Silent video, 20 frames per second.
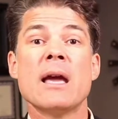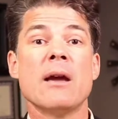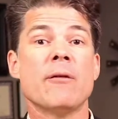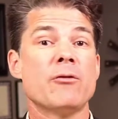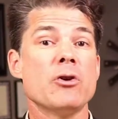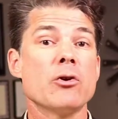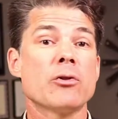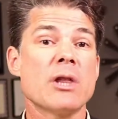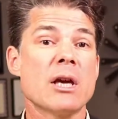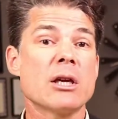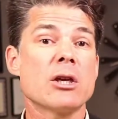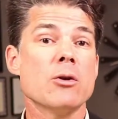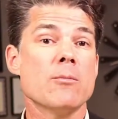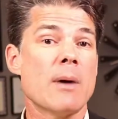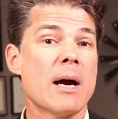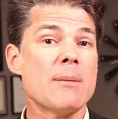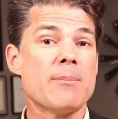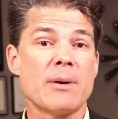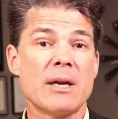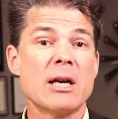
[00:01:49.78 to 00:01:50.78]
If you think you
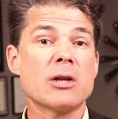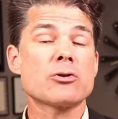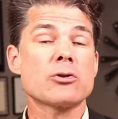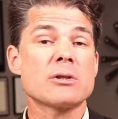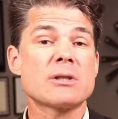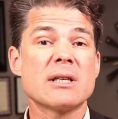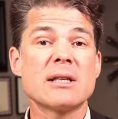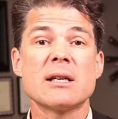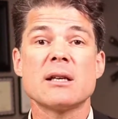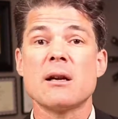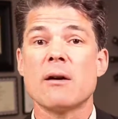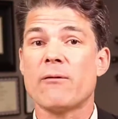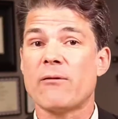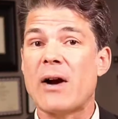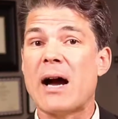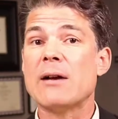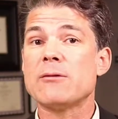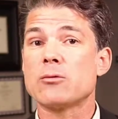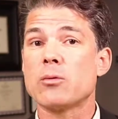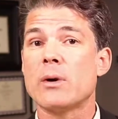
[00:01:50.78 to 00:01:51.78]
might be interested in a
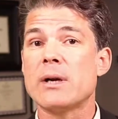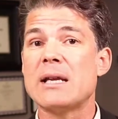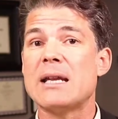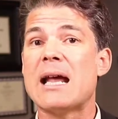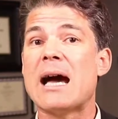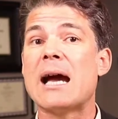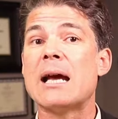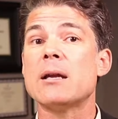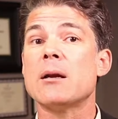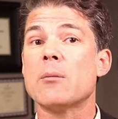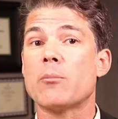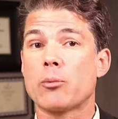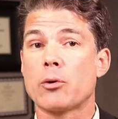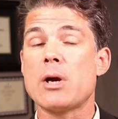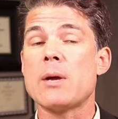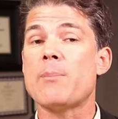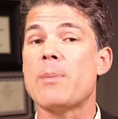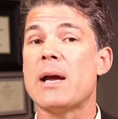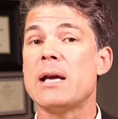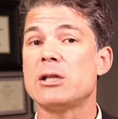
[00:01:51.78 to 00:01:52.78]
529
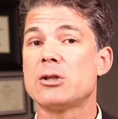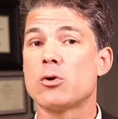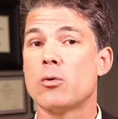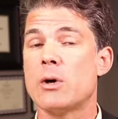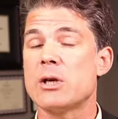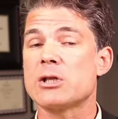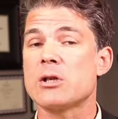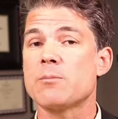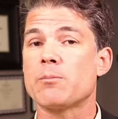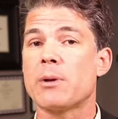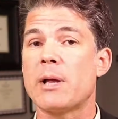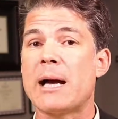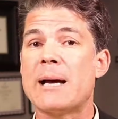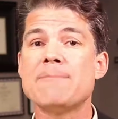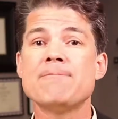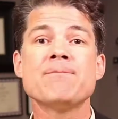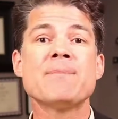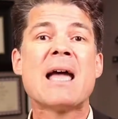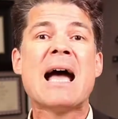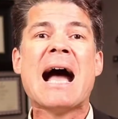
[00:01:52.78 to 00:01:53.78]
prepaid tuition
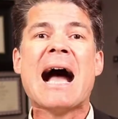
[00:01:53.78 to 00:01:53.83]
plan,